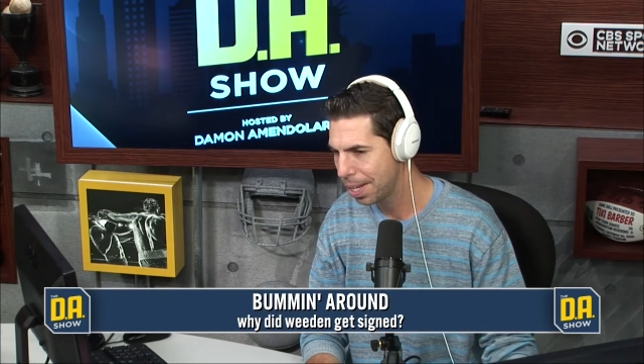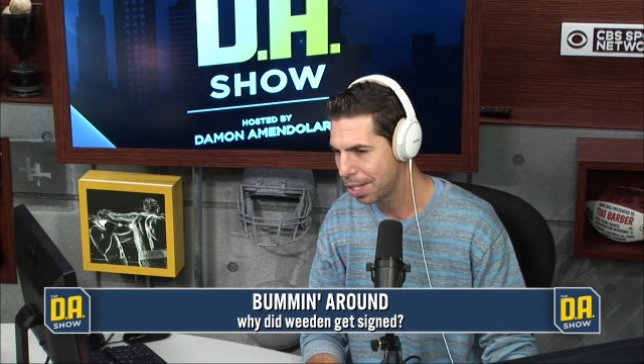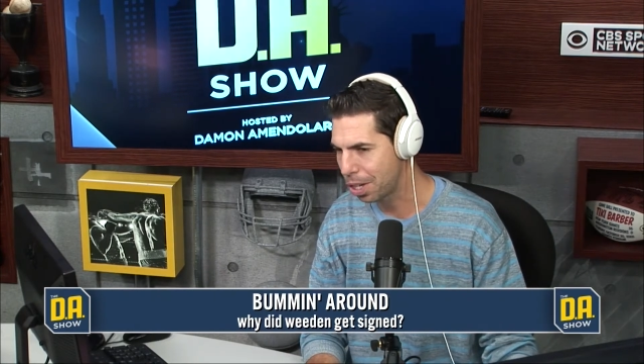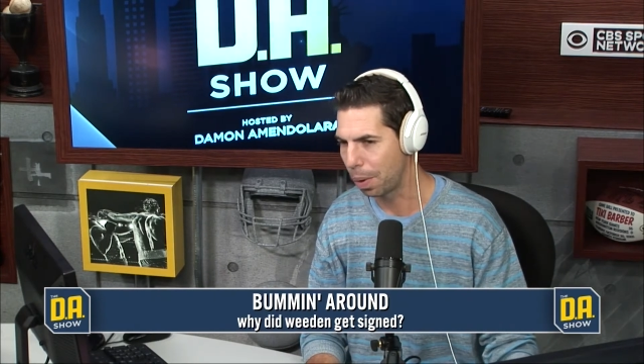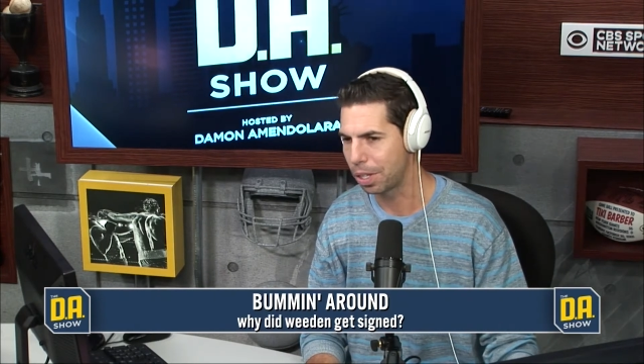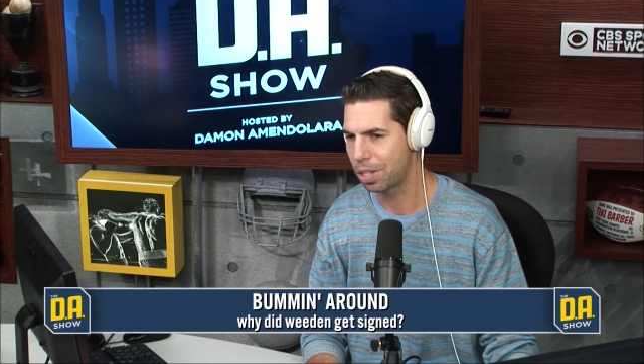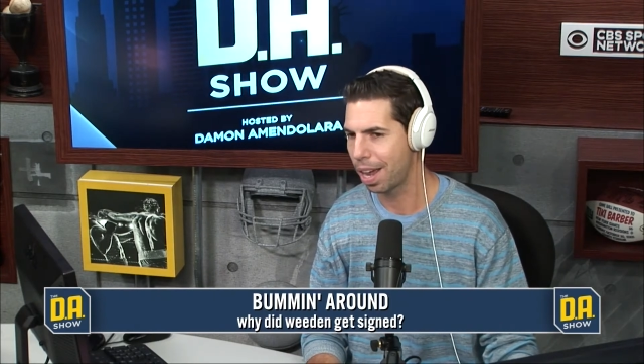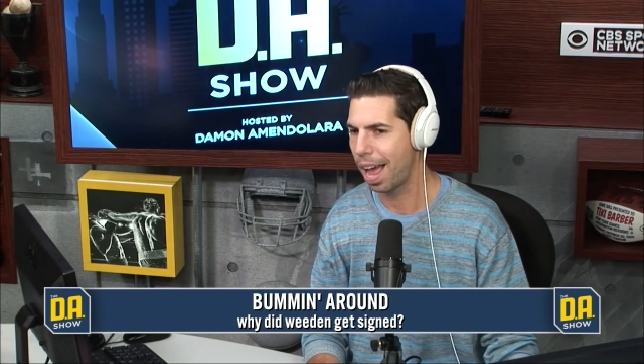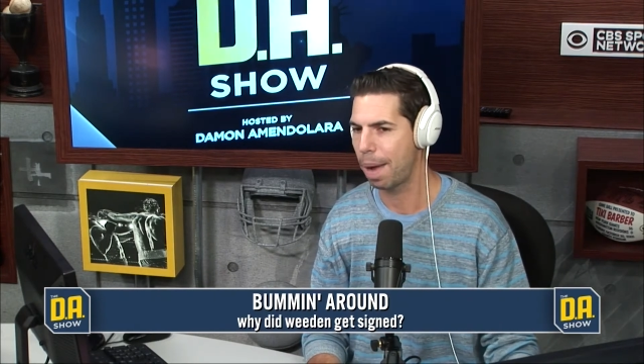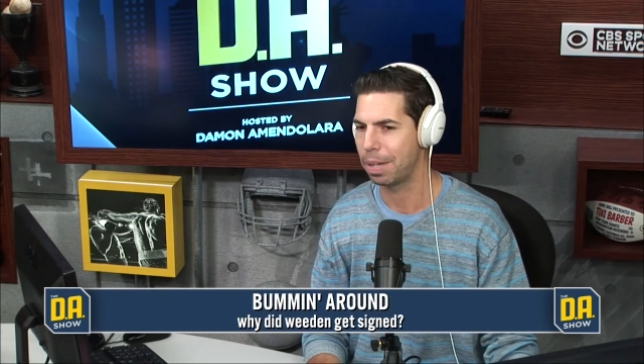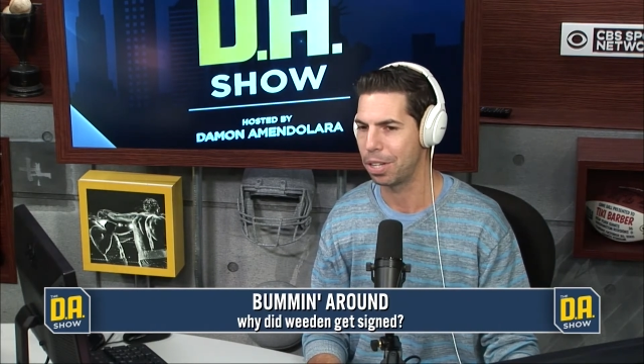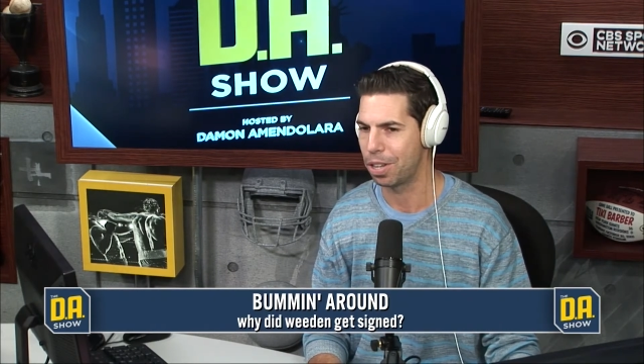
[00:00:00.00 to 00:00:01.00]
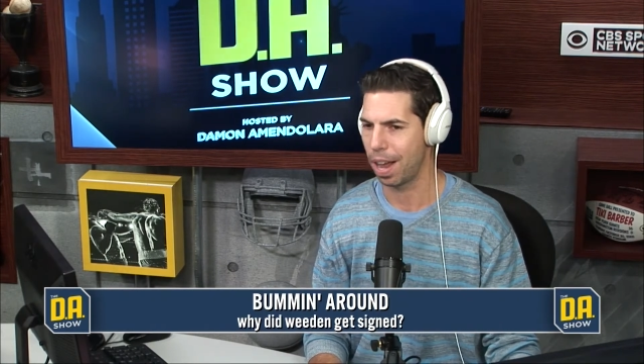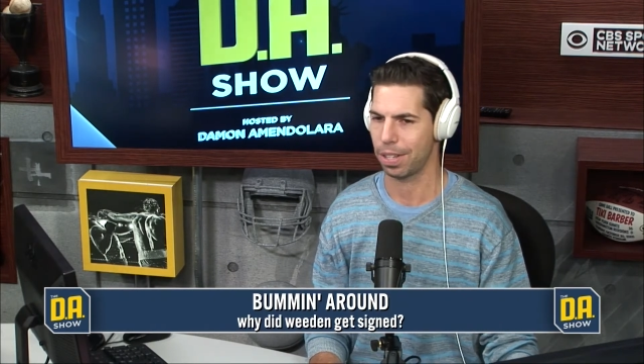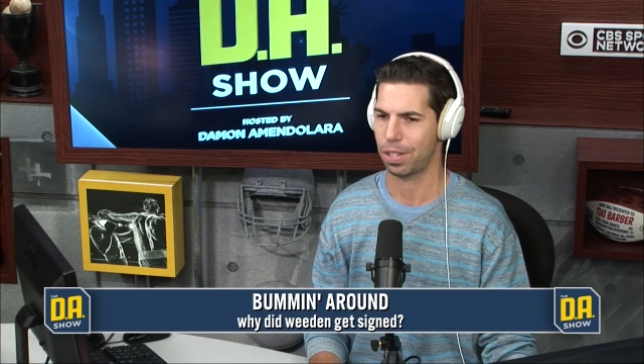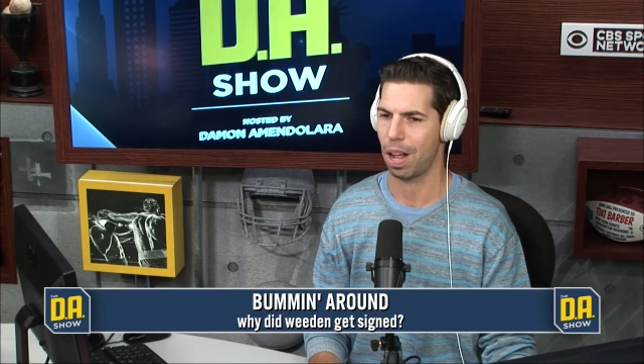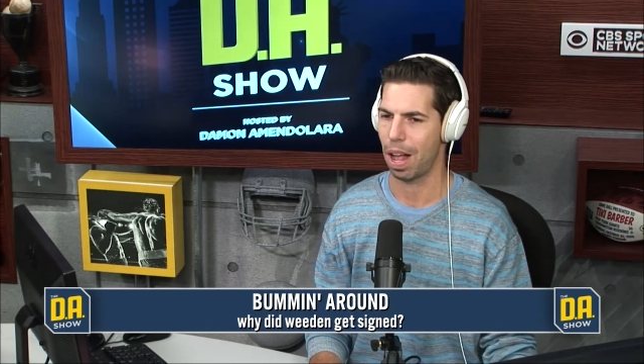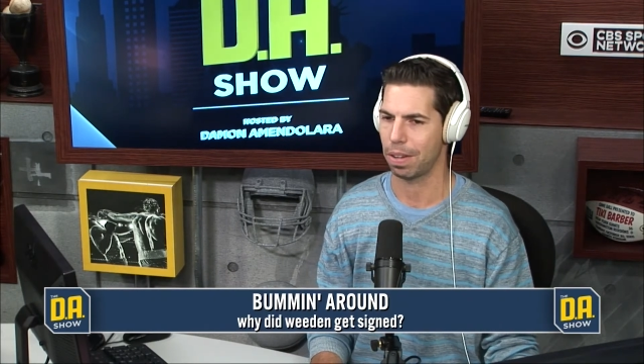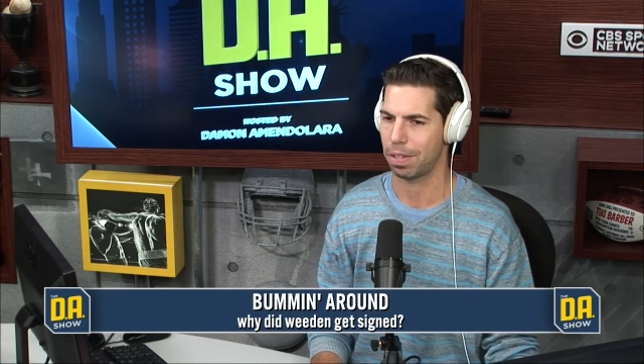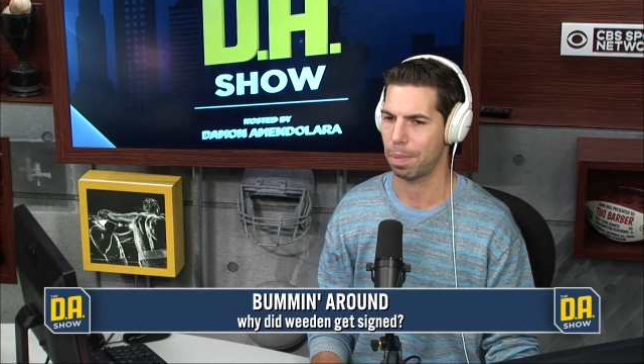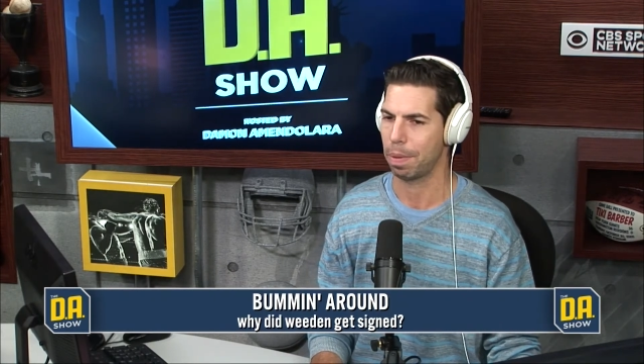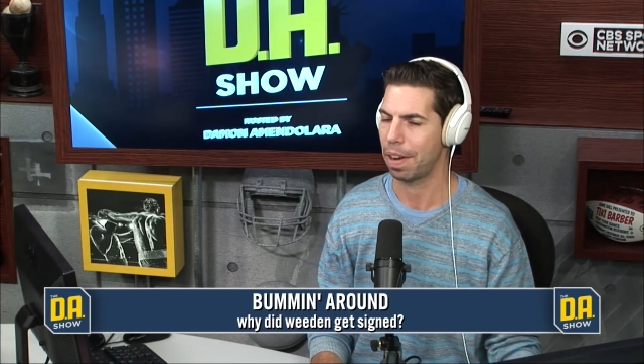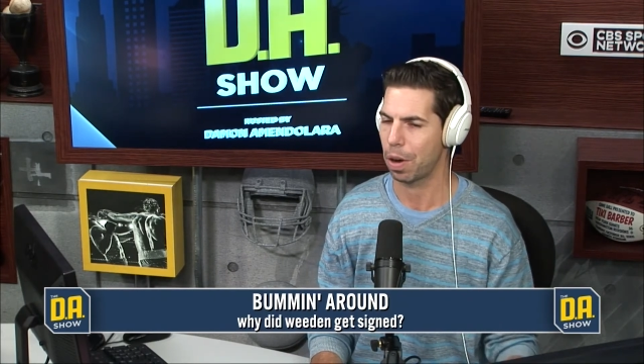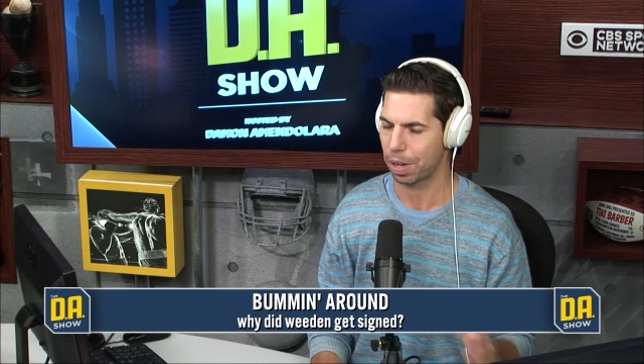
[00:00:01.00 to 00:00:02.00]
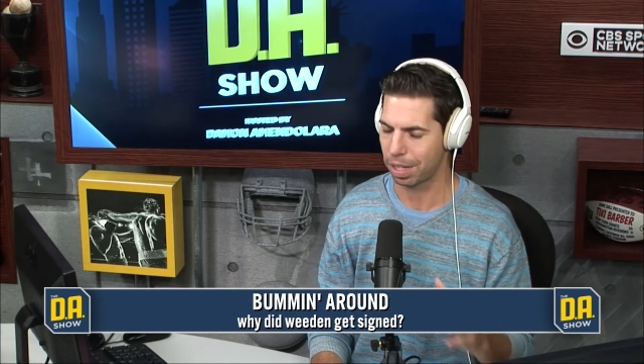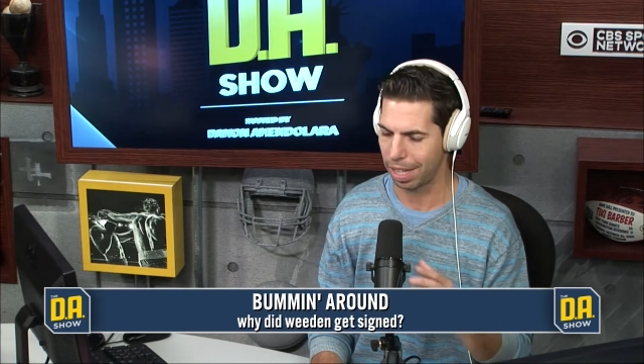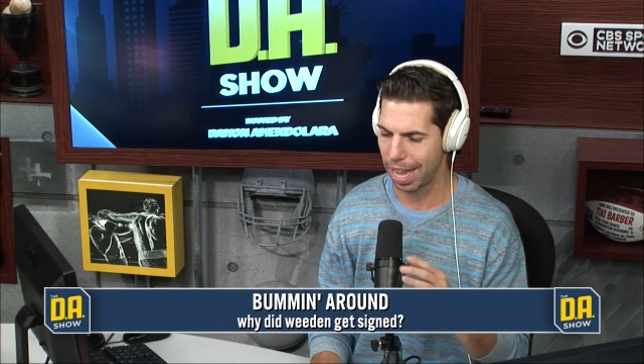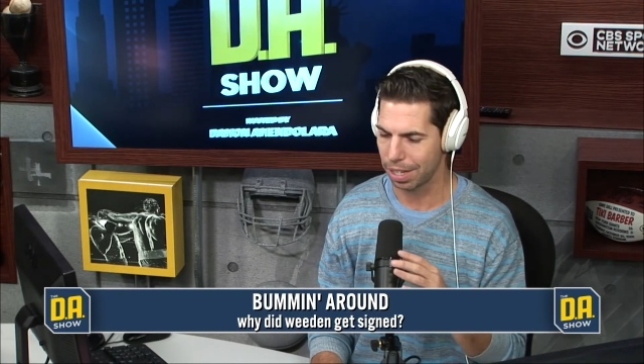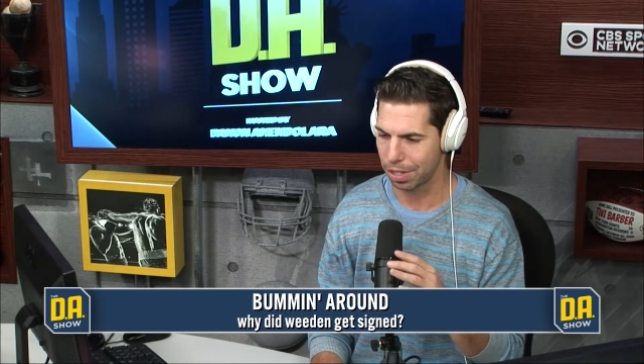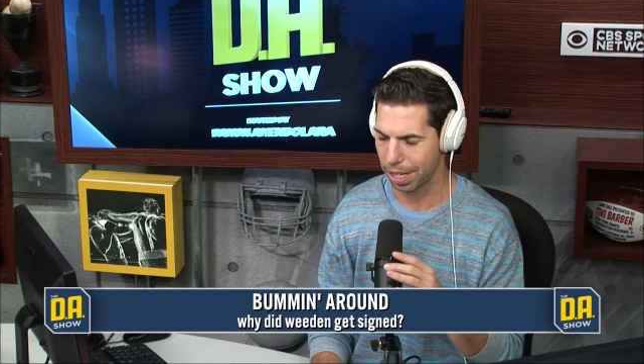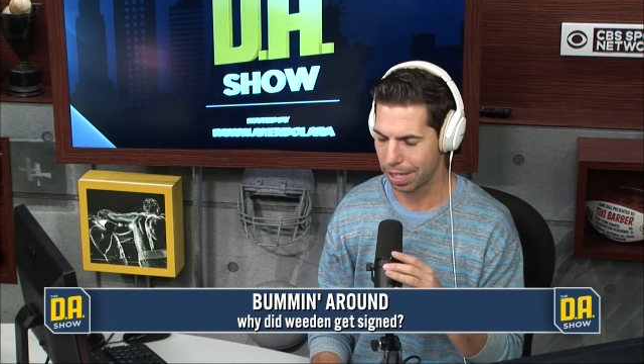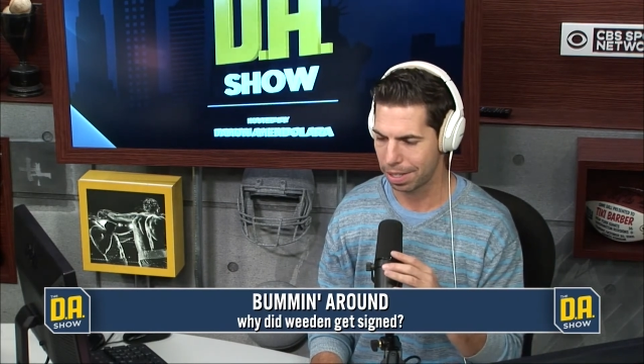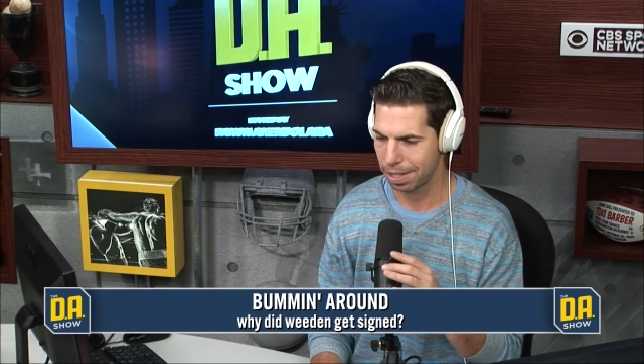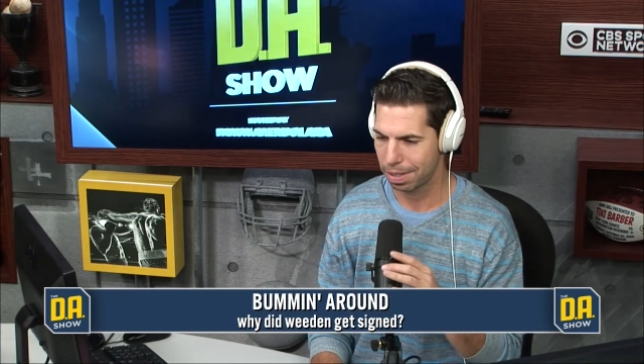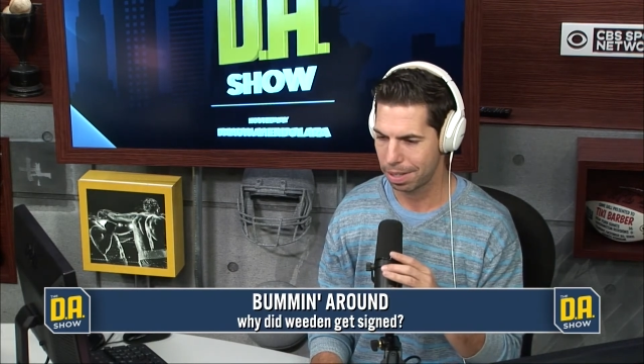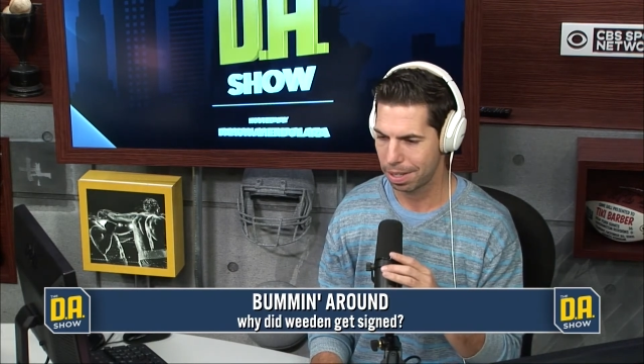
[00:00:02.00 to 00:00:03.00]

So it's time to dust off some of our classics,